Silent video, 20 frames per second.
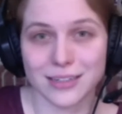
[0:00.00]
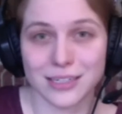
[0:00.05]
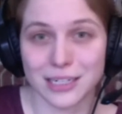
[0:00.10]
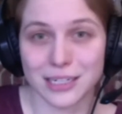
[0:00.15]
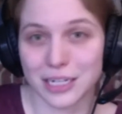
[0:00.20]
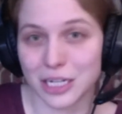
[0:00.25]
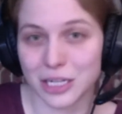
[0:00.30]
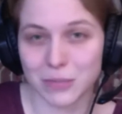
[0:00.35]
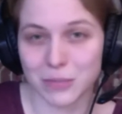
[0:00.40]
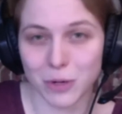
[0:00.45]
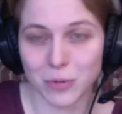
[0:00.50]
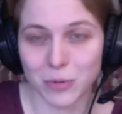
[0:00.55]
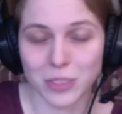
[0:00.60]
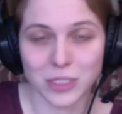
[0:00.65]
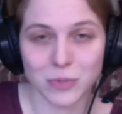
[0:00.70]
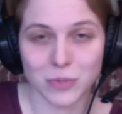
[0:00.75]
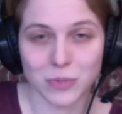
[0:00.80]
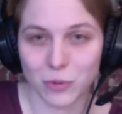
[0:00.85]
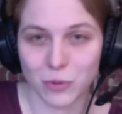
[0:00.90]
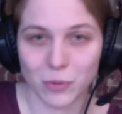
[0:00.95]
And in the moments
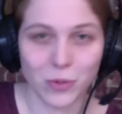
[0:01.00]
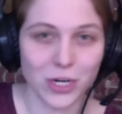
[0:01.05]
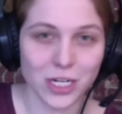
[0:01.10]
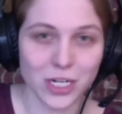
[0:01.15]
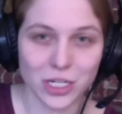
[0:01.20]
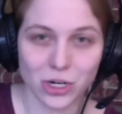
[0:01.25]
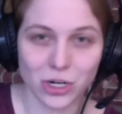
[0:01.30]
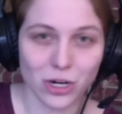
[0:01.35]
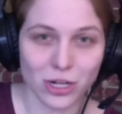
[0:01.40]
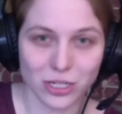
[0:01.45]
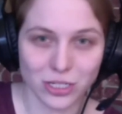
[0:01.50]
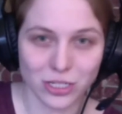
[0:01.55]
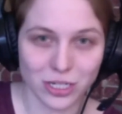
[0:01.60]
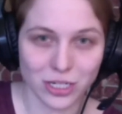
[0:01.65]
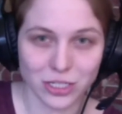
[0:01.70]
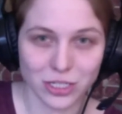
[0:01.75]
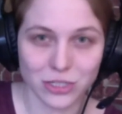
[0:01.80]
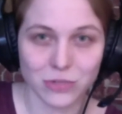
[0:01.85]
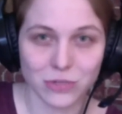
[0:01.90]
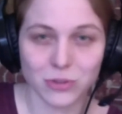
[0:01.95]
where we wanted to call
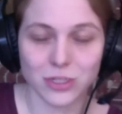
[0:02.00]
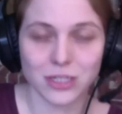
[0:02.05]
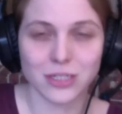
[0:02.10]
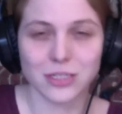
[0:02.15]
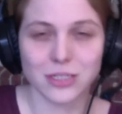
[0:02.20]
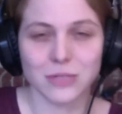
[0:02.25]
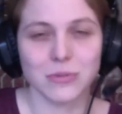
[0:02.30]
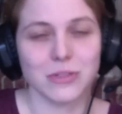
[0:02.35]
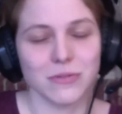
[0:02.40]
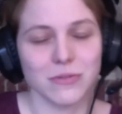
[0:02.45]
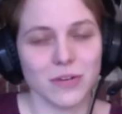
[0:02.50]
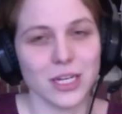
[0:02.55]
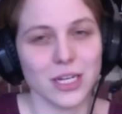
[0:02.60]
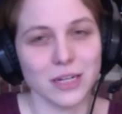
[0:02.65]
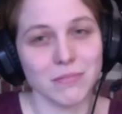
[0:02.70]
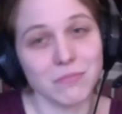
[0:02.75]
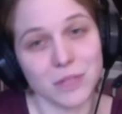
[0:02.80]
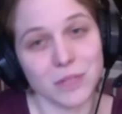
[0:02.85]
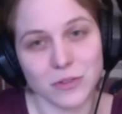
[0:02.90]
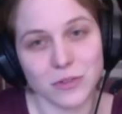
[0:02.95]
attention to it because it was funny,
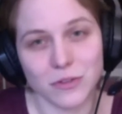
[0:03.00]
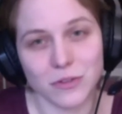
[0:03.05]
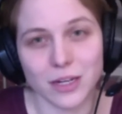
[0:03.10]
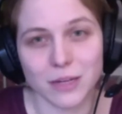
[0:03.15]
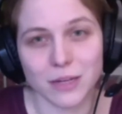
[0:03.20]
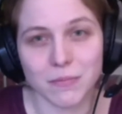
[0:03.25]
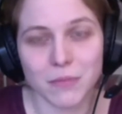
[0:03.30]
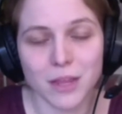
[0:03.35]
it was funny.